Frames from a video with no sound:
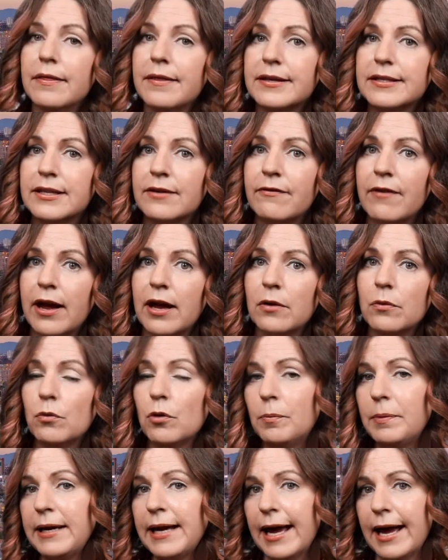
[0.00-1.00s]
This event
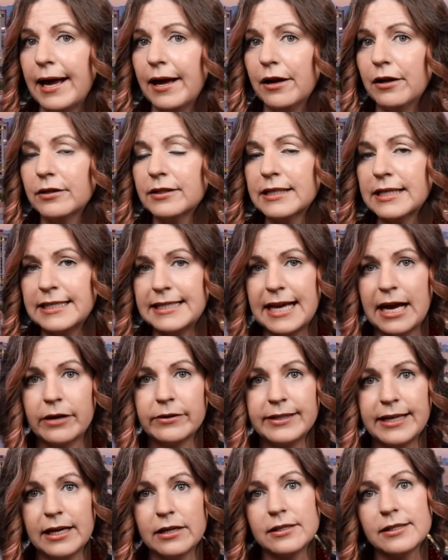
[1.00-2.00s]
will be held at
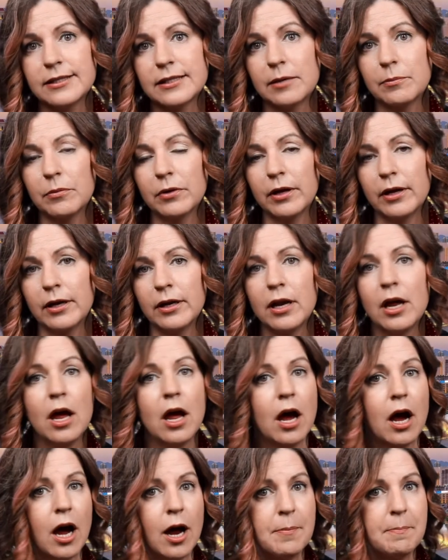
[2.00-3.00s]
downtown Summerlin
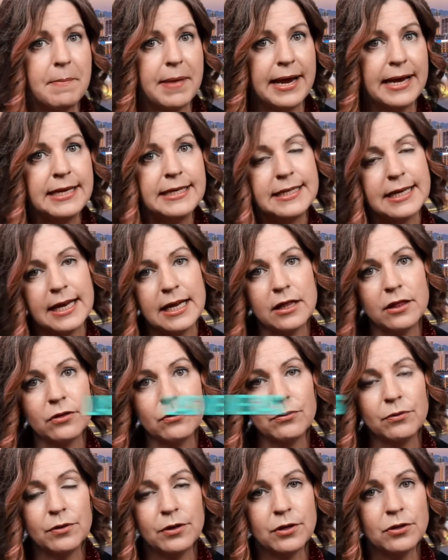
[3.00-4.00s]
on May 10th
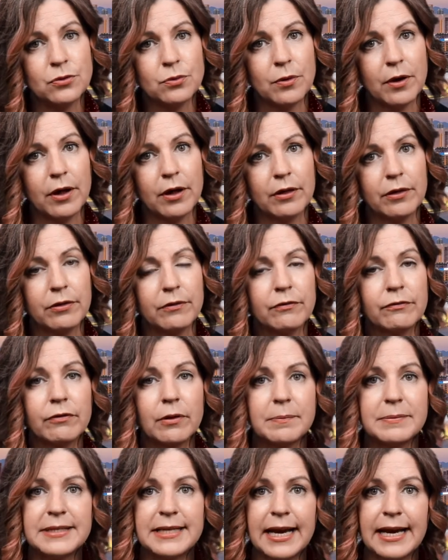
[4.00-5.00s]
through the 12th
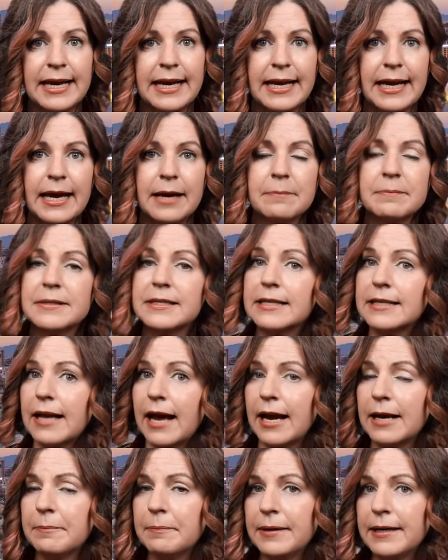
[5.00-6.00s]
from 10 a.m. to
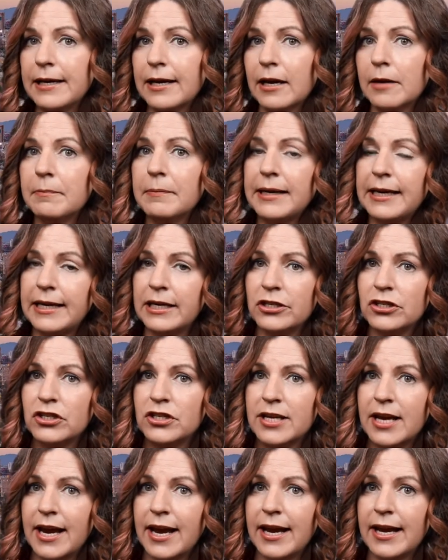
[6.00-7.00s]
9 p.m.
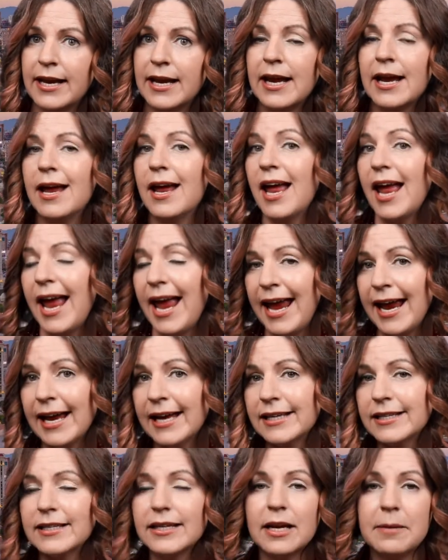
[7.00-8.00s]
each day
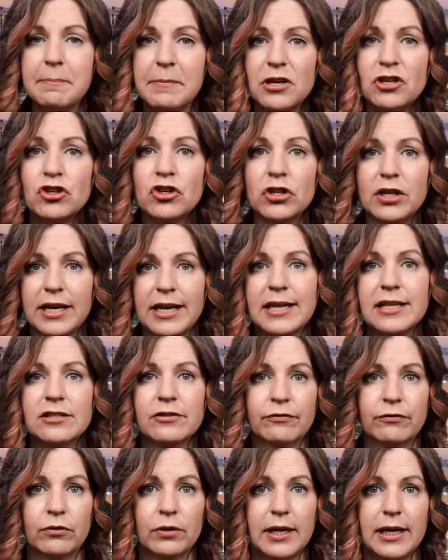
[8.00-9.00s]
and admission
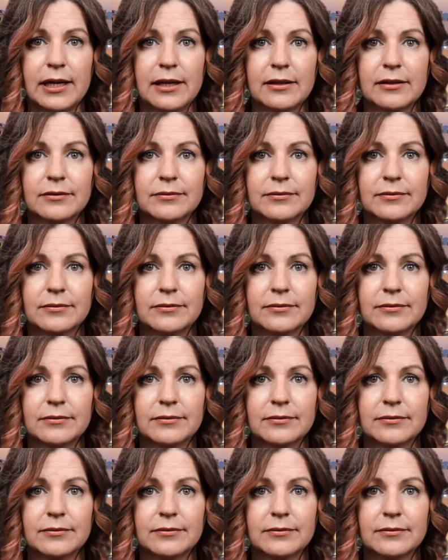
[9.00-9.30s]
is free.